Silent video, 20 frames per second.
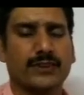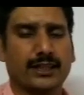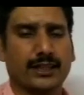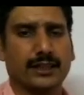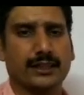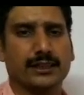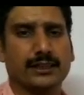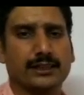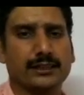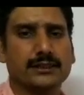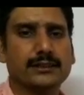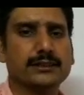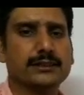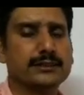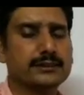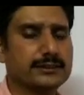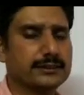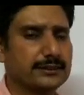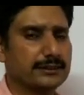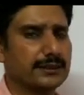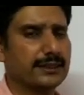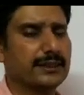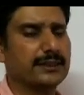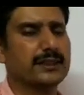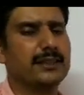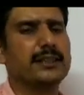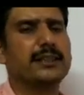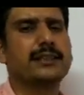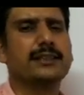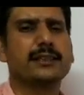
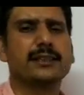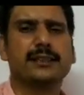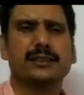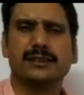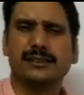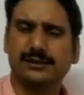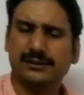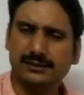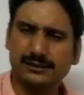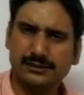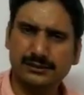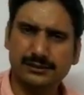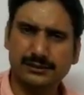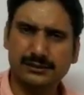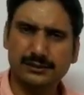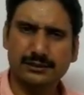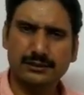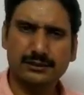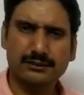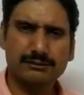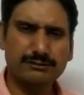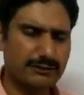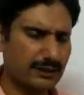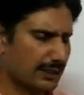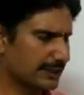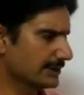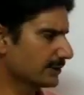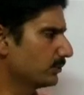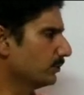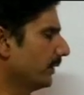a little
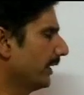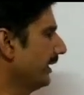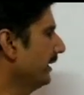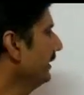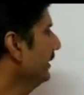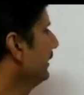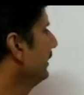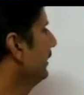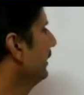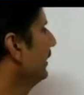fast way.